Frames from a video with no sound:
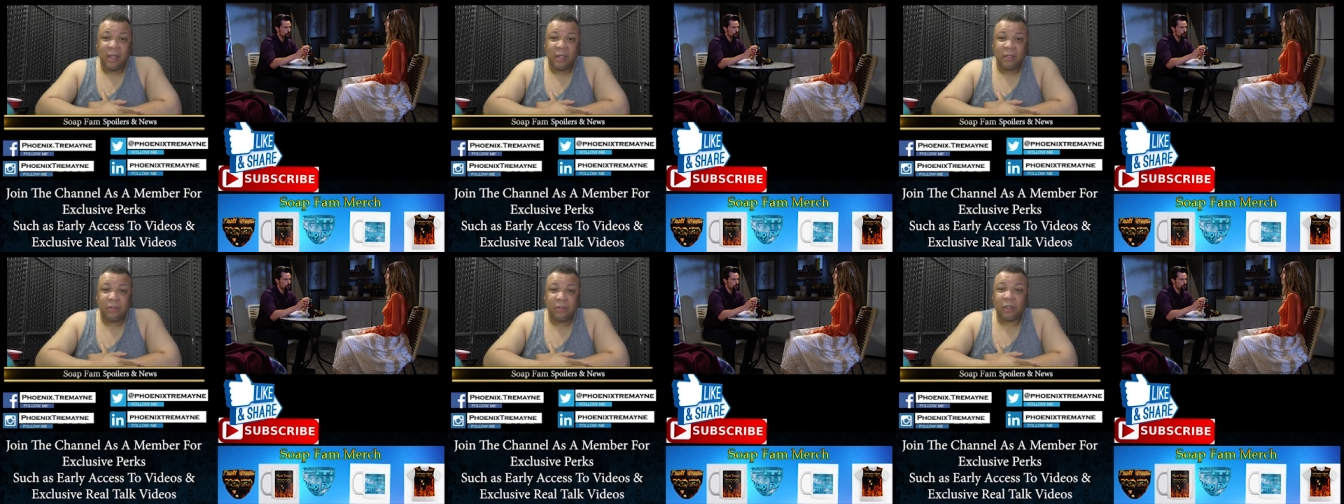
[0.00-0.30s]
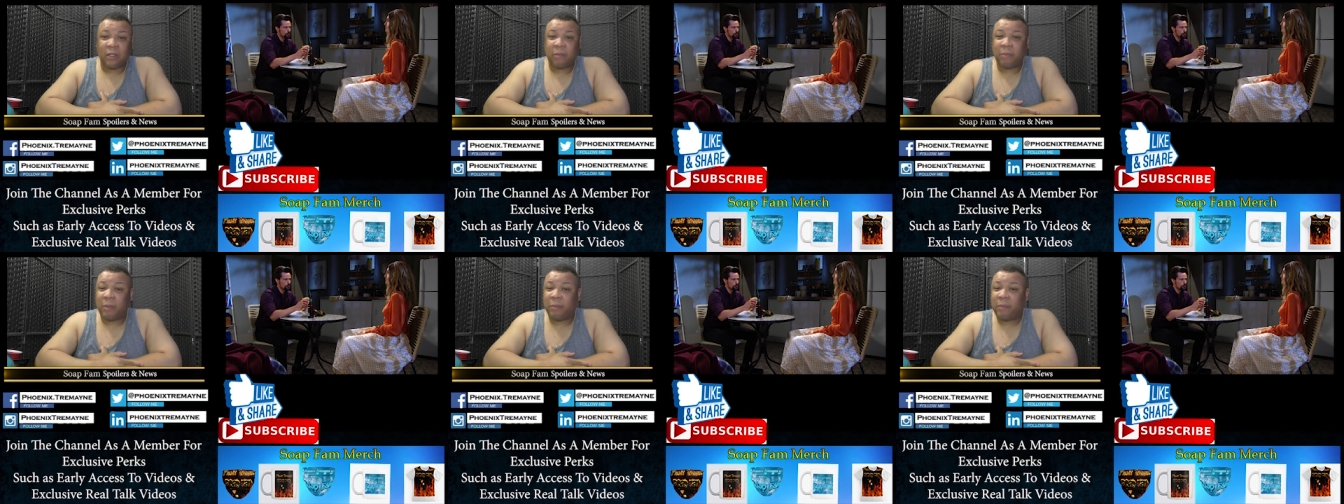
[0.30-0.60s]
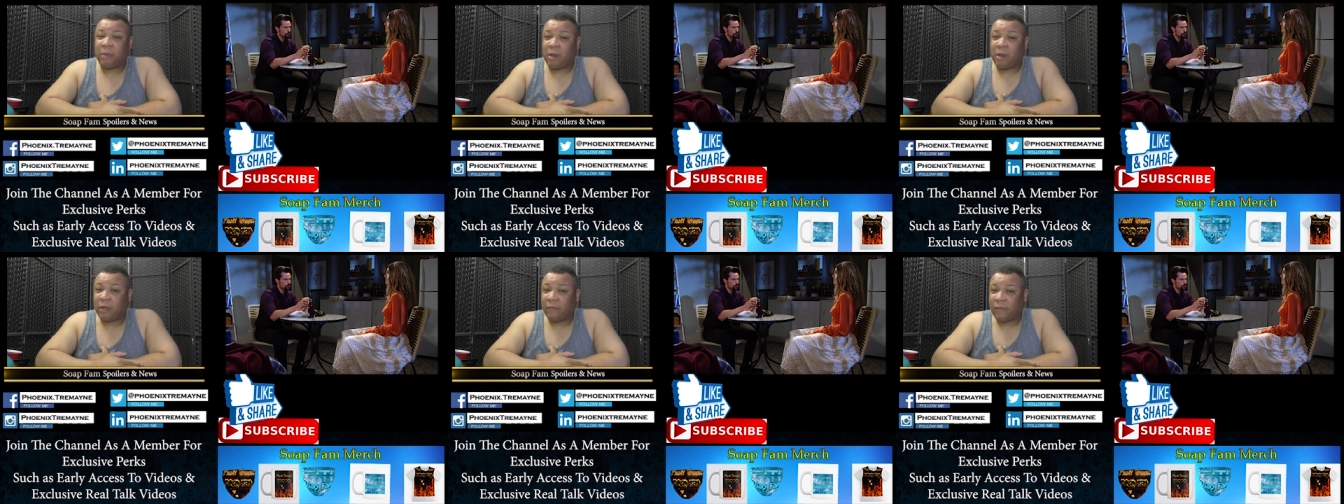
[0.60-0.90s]
so they can be
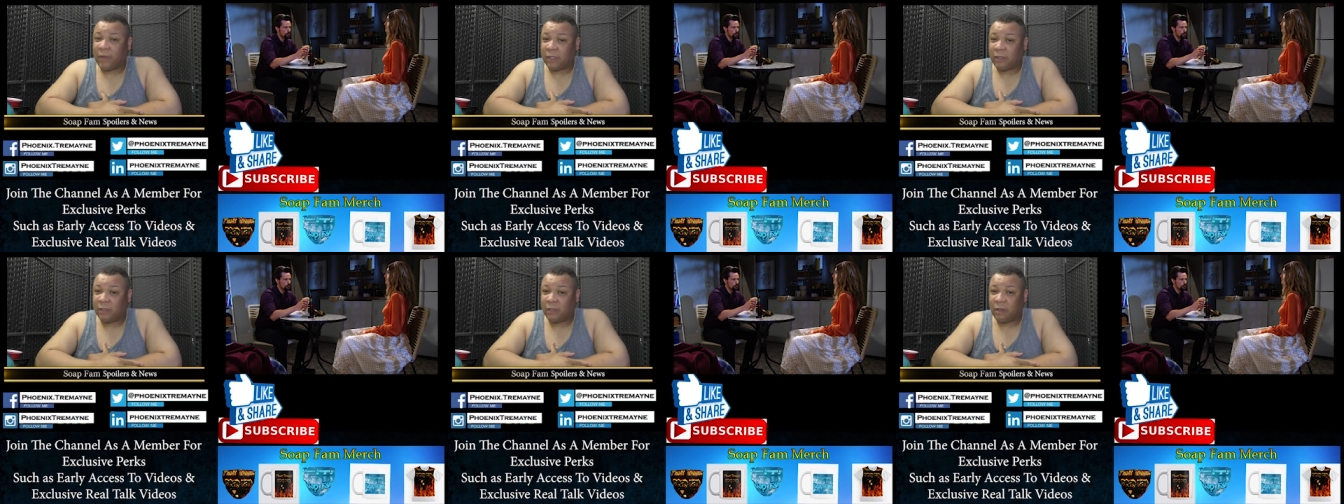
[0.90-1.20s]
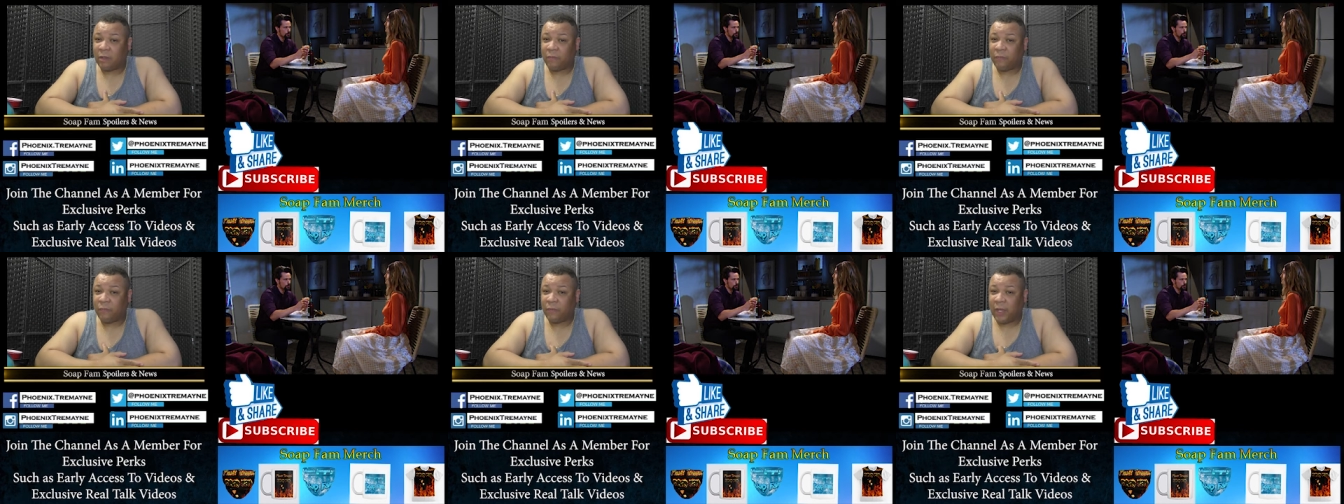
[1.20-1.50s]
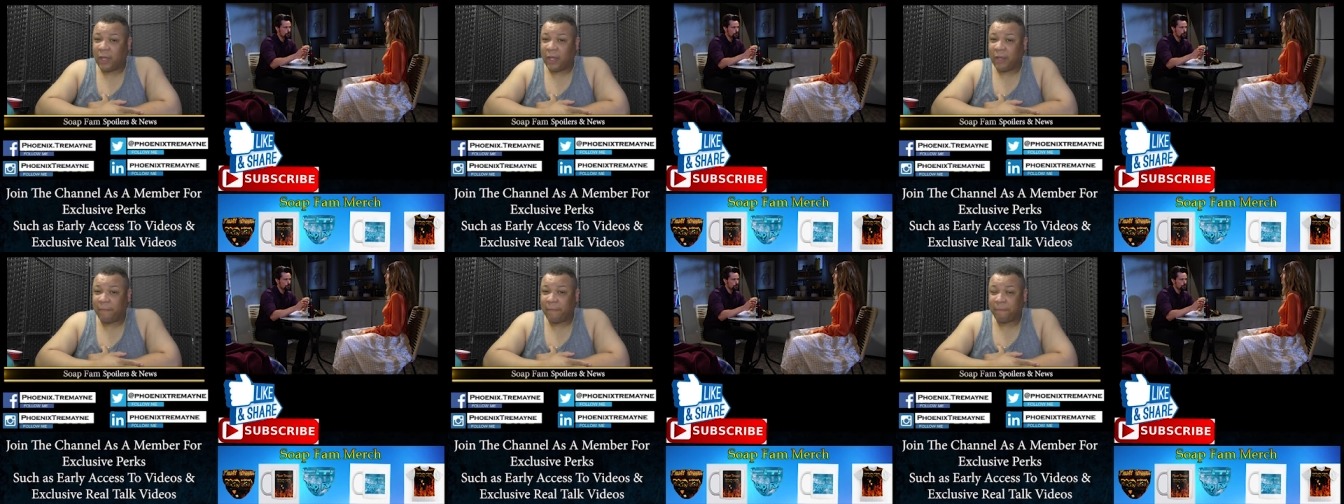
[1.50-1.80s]
part of our soap
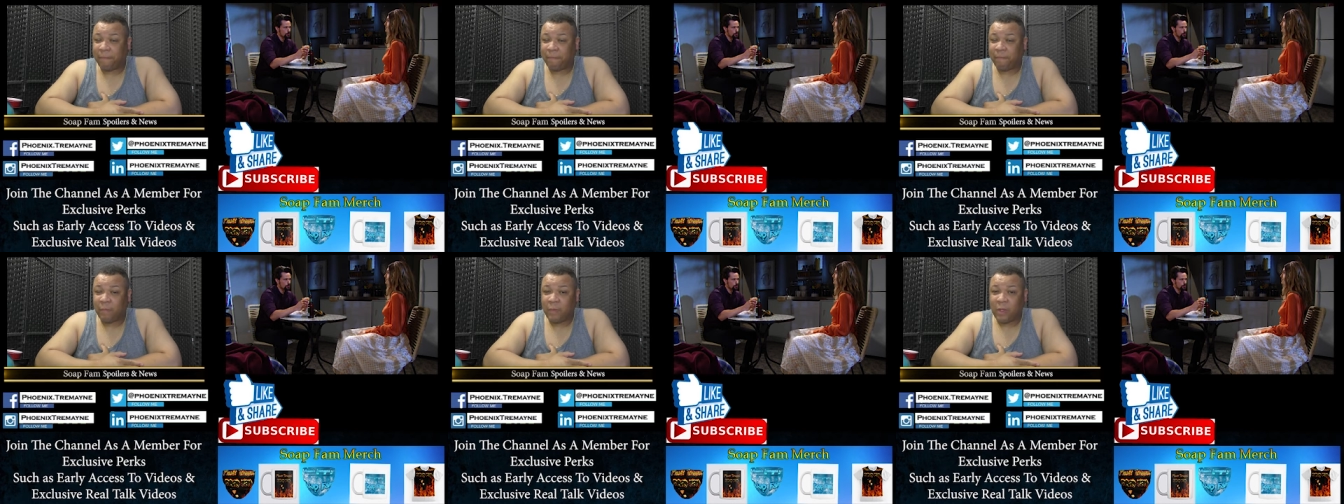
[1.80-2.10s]
fam.